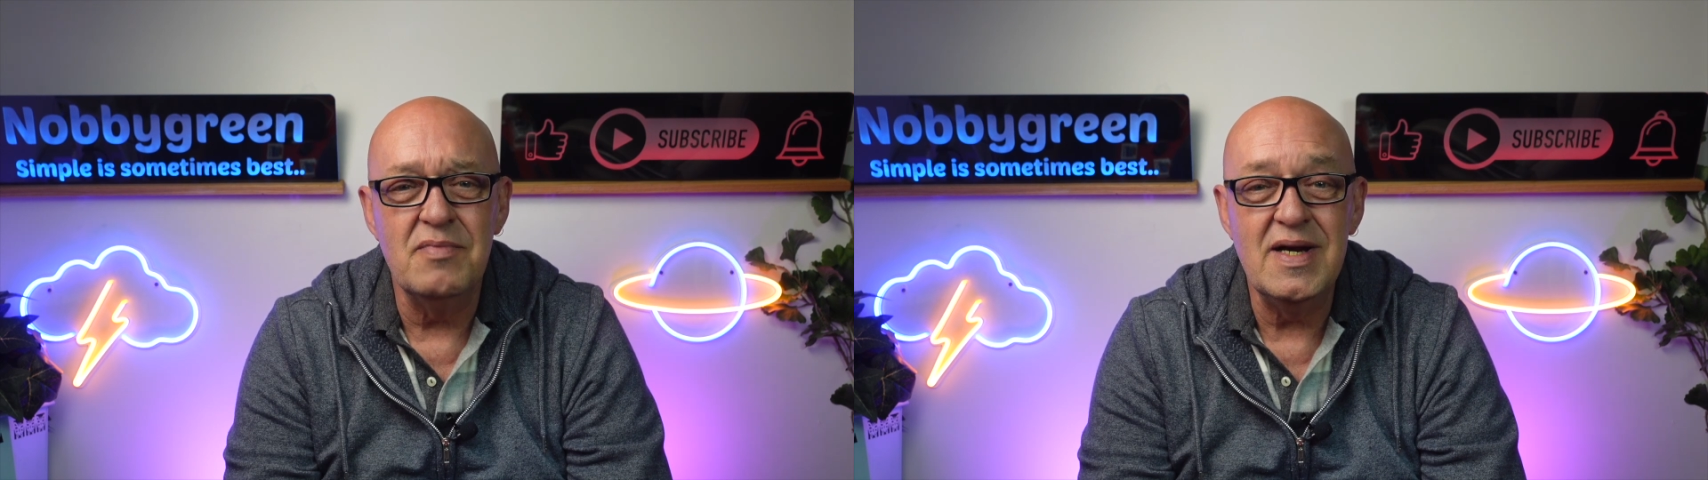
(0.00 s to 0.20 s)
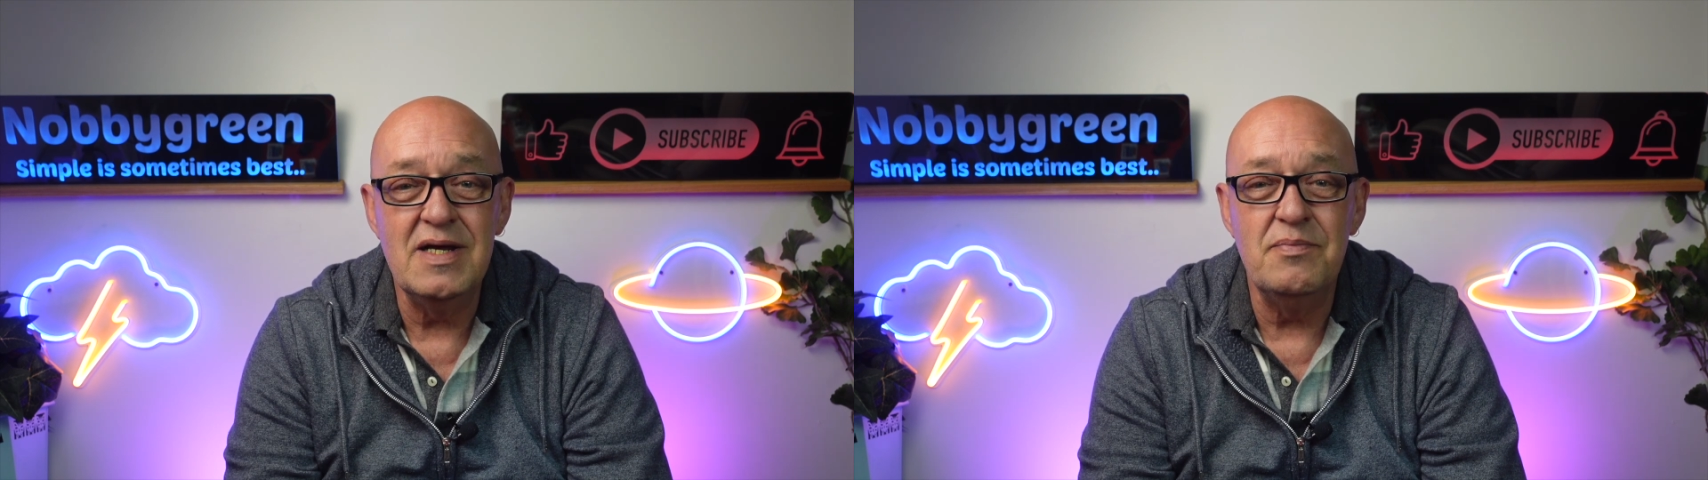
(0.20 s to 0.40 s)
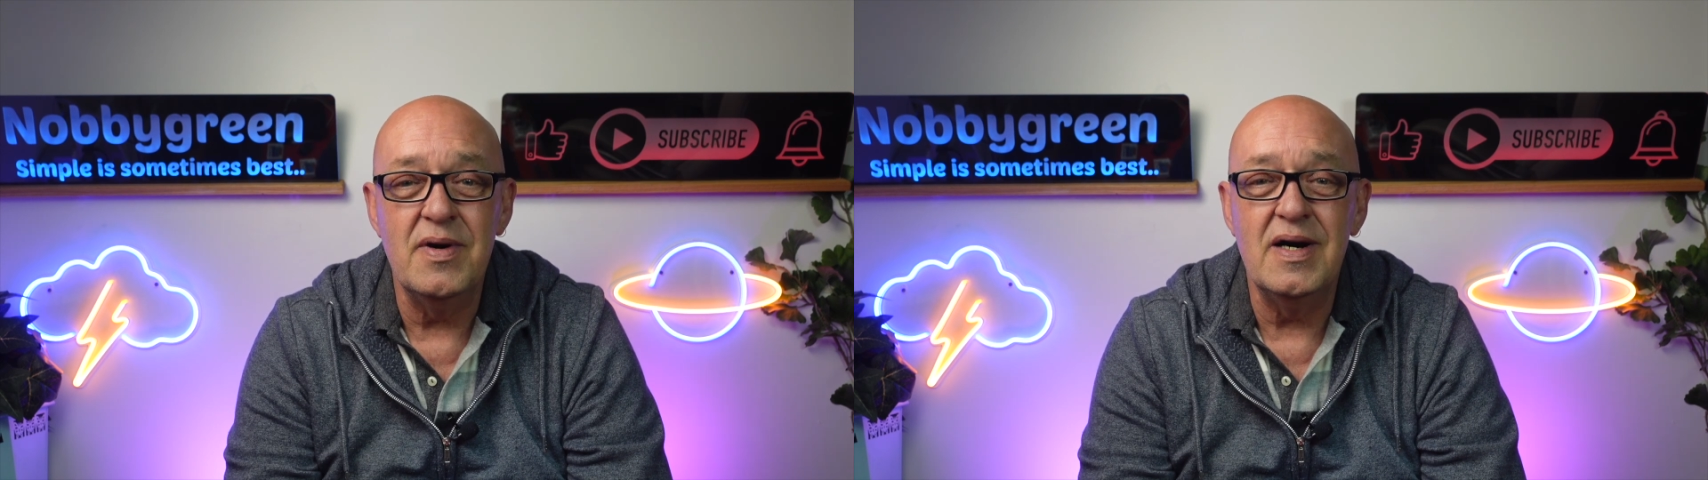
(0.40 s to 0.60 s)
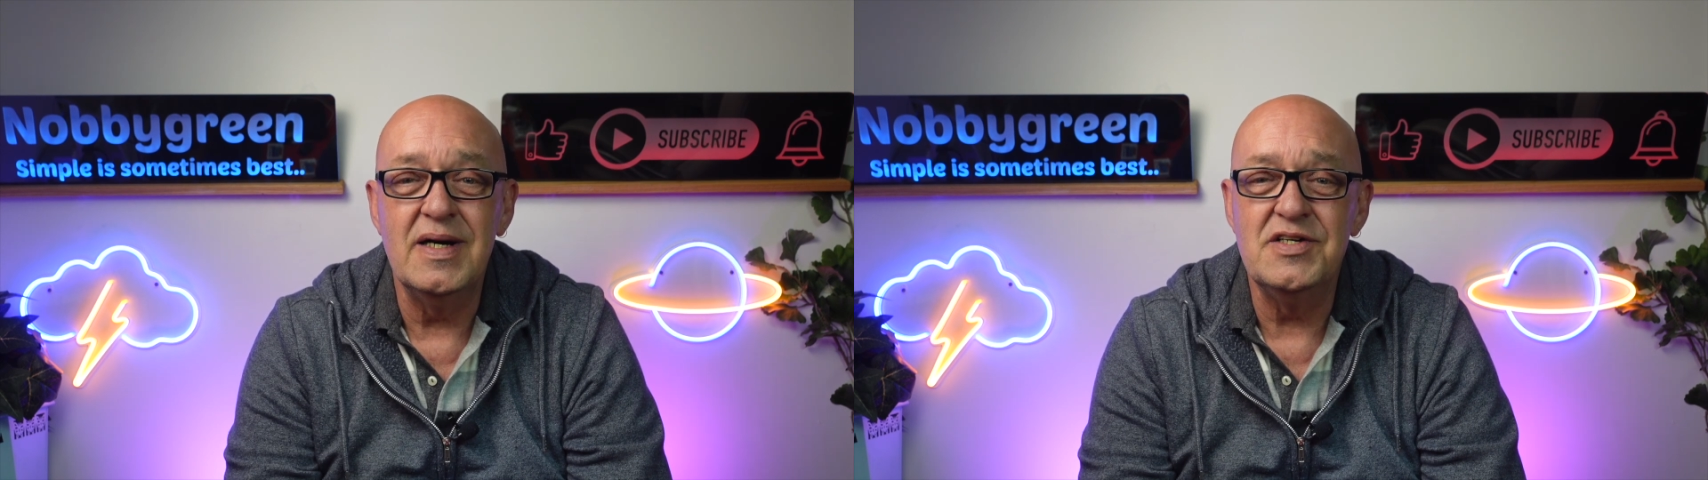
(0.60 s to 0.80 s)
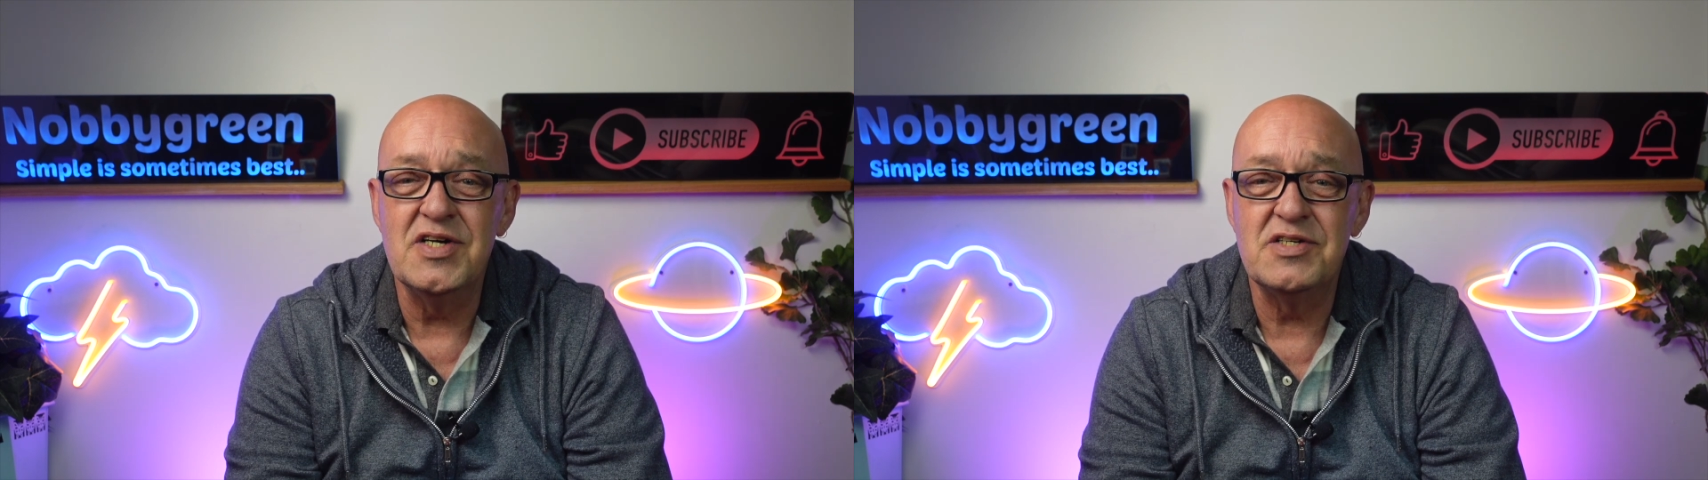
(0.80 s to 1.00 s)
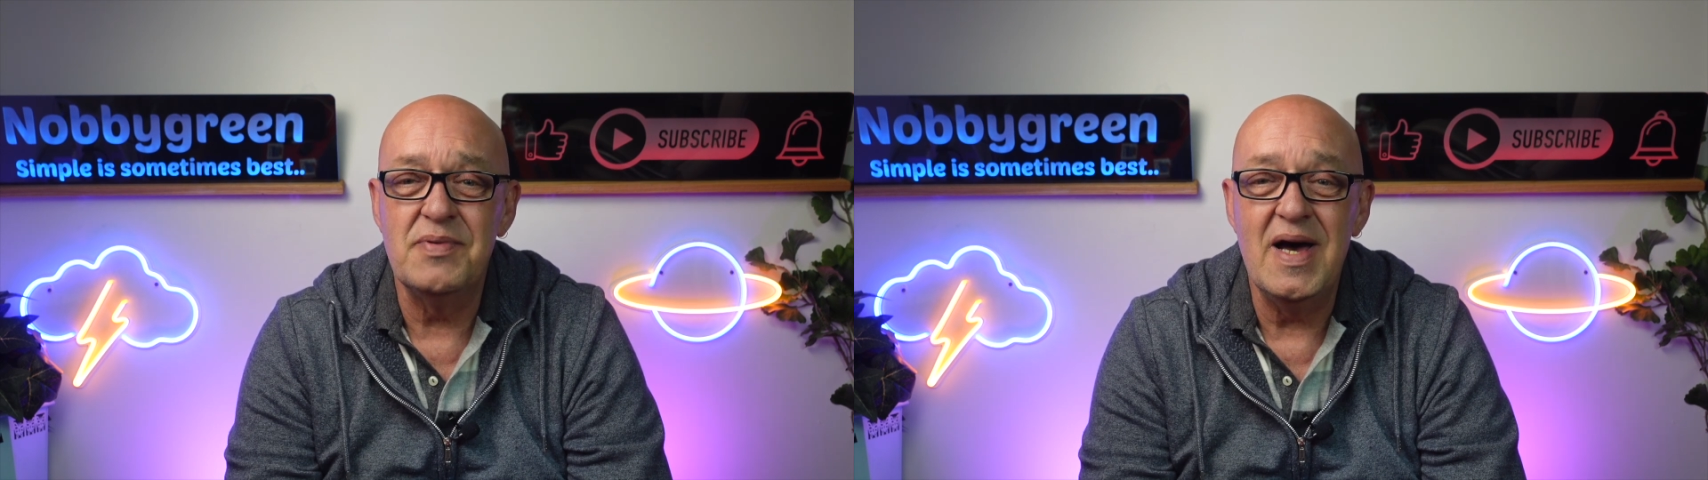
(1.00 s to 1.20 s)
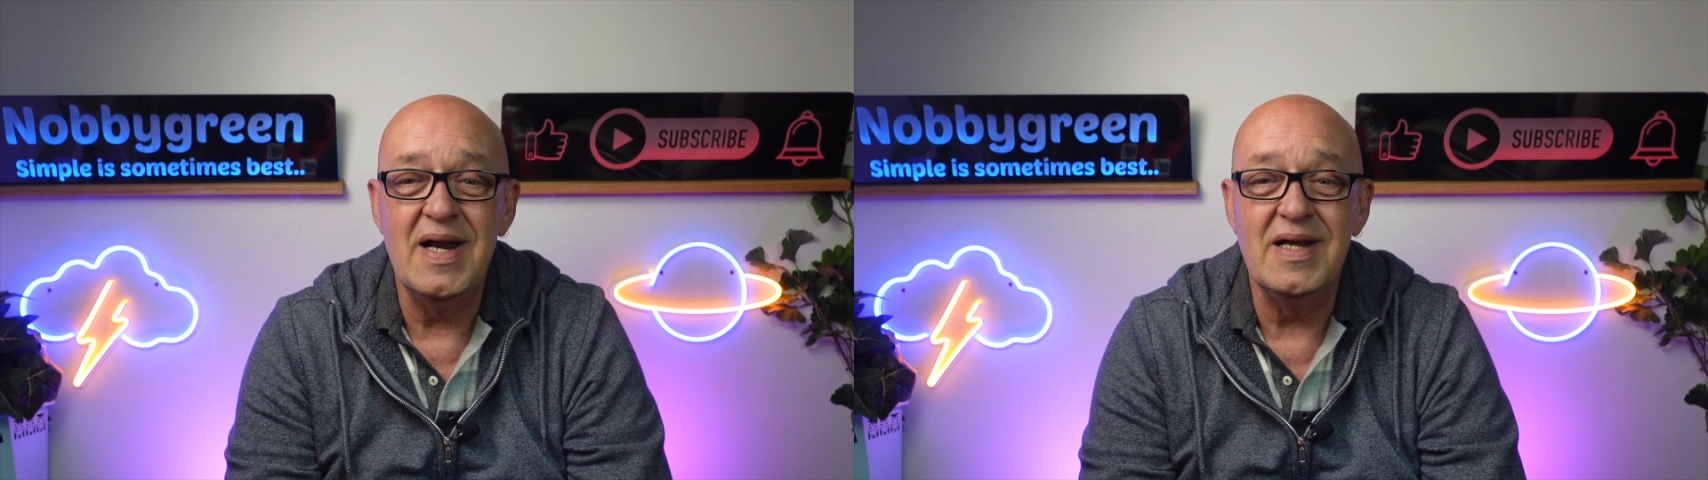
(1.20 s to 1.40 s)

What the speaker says: mainly by Jasper,